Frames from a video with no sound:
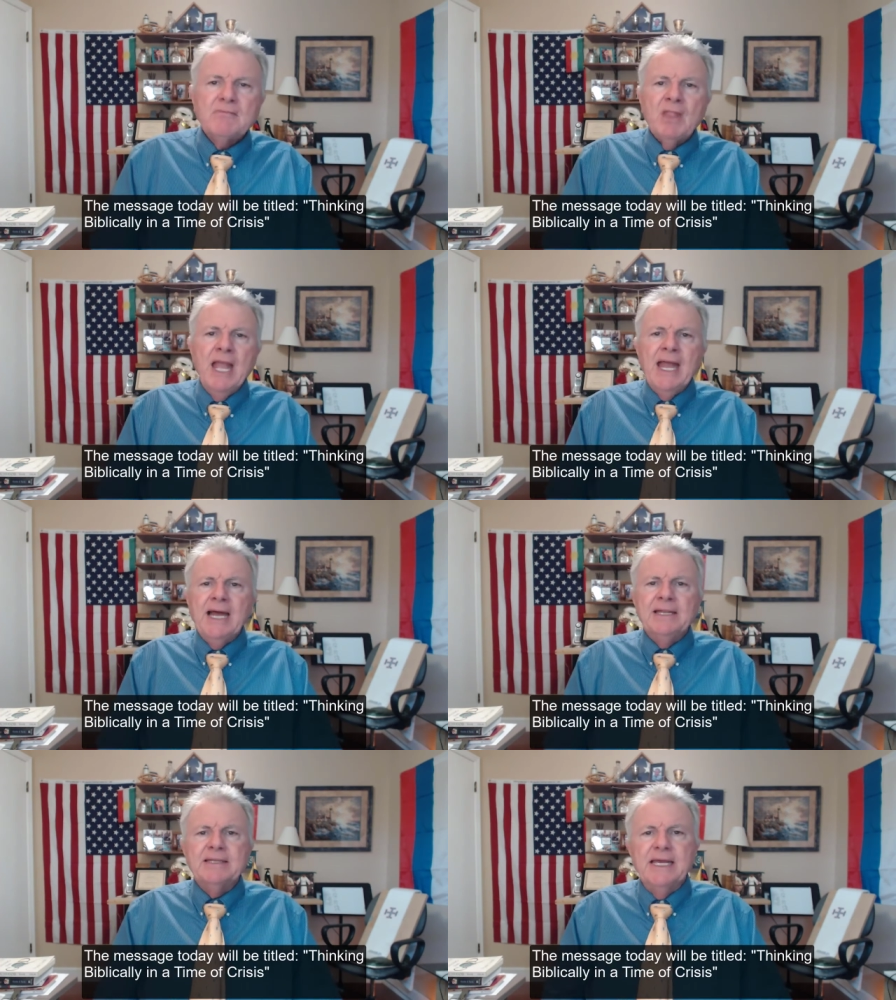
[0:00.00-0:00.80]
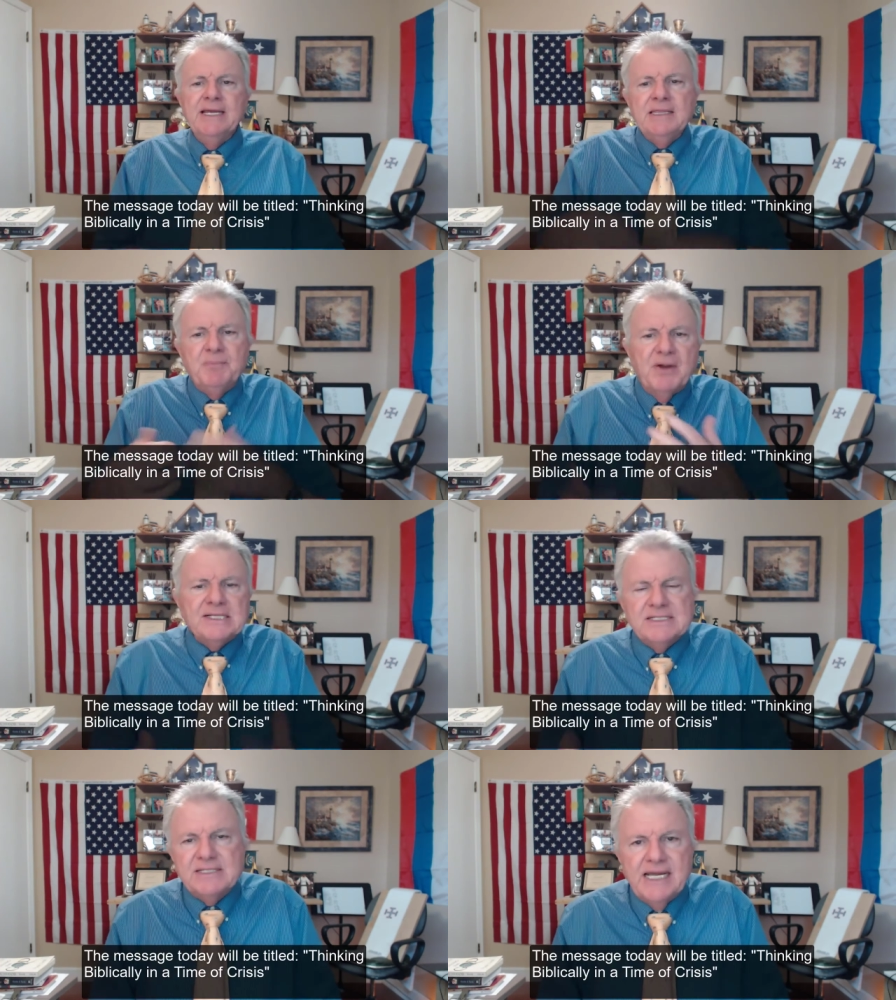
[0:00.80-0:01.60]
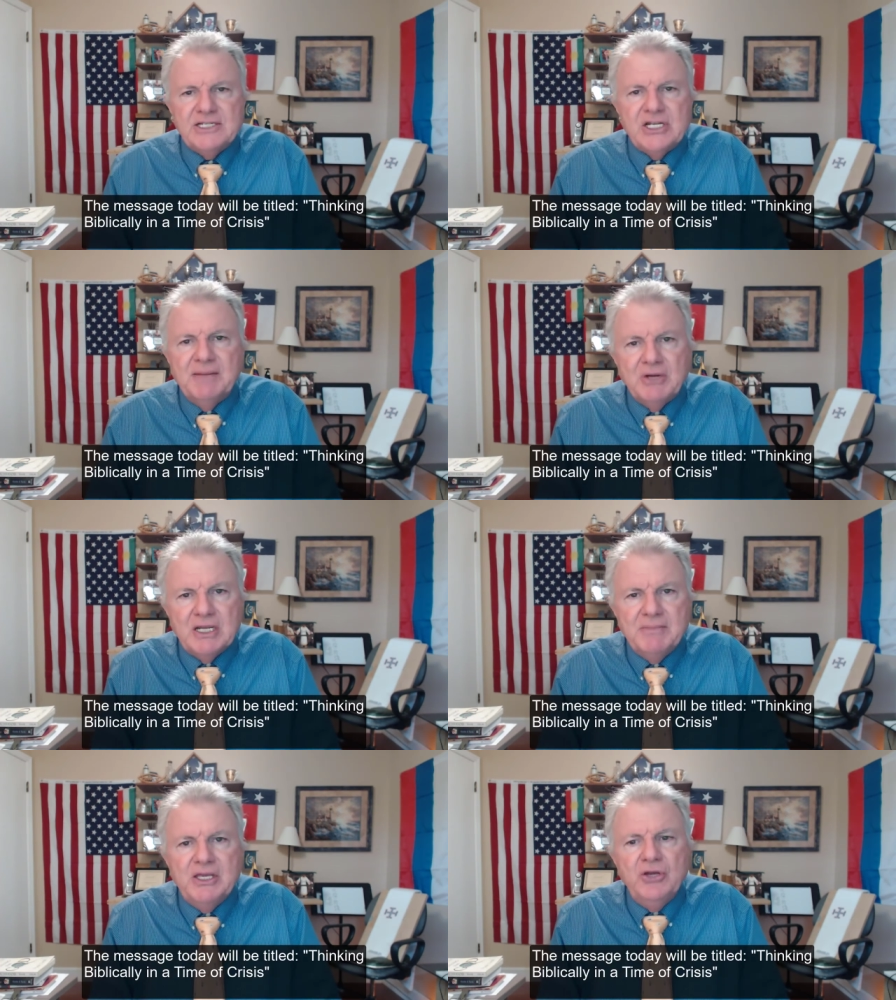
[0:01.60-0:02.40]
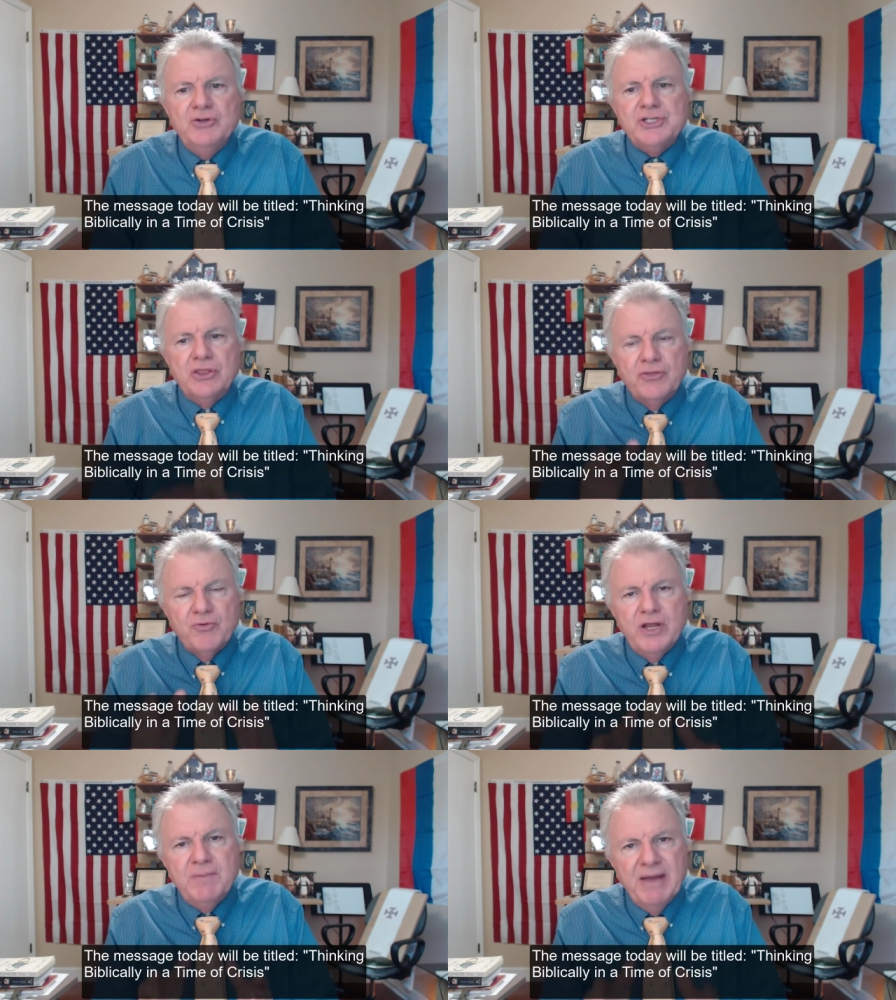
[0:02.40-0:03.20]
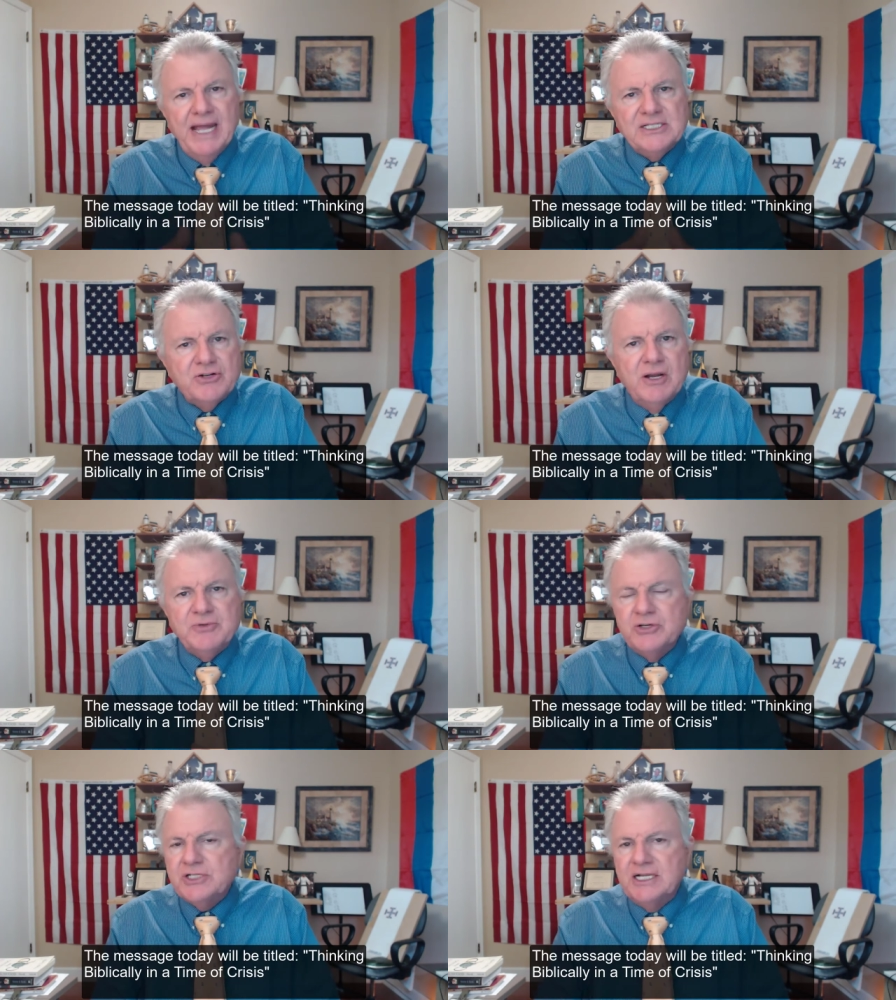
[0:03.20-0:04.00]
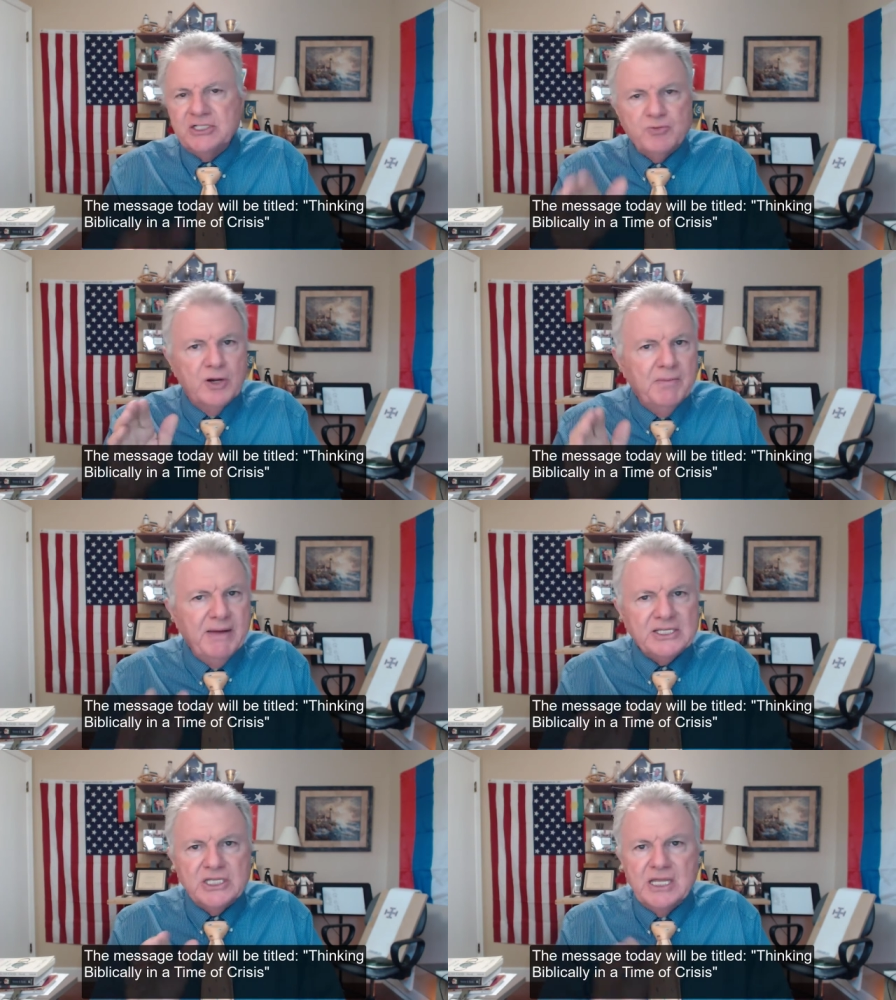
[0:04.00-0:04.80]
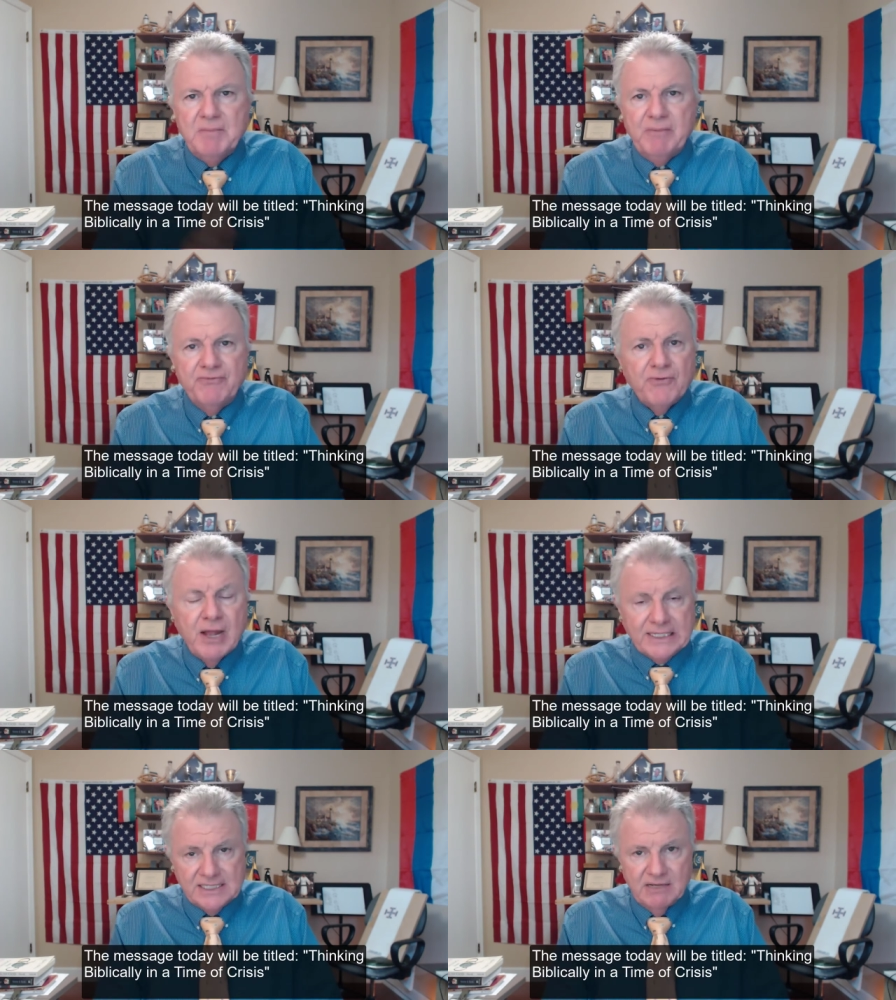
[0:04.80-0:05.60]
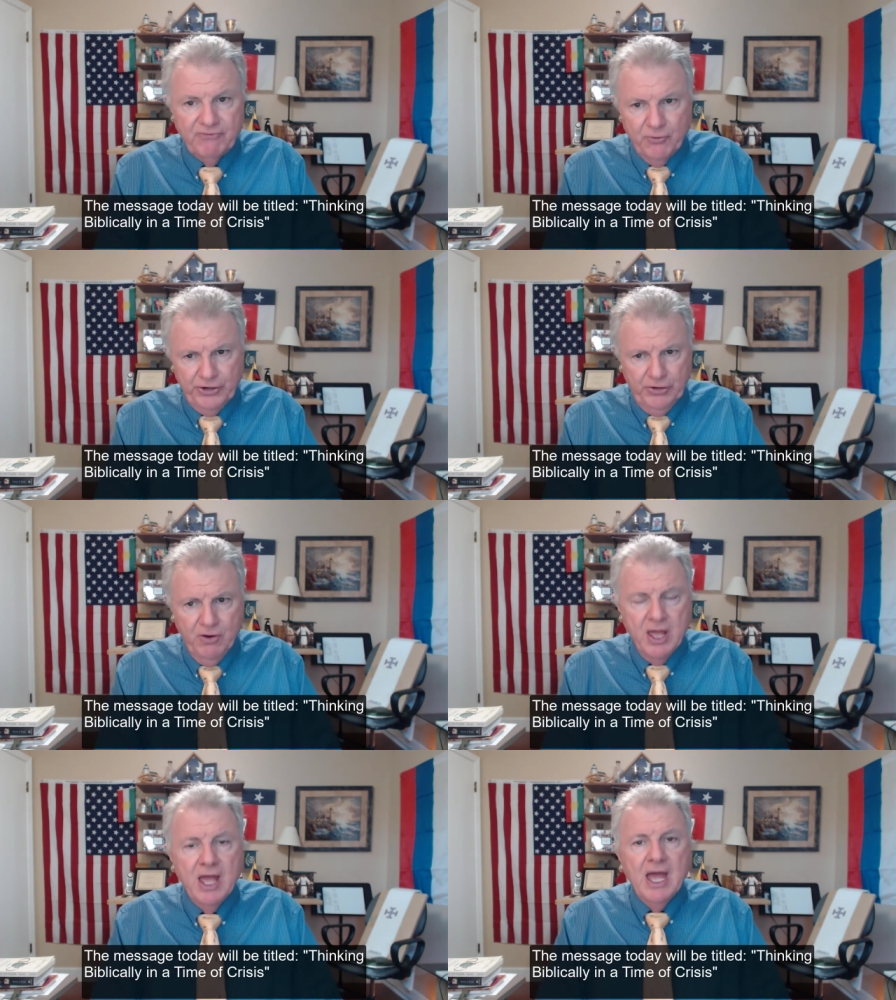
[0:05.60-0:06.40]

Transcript: And in the presentation, I'm going to be using three main scriptures, and I just want to mention them up front for you.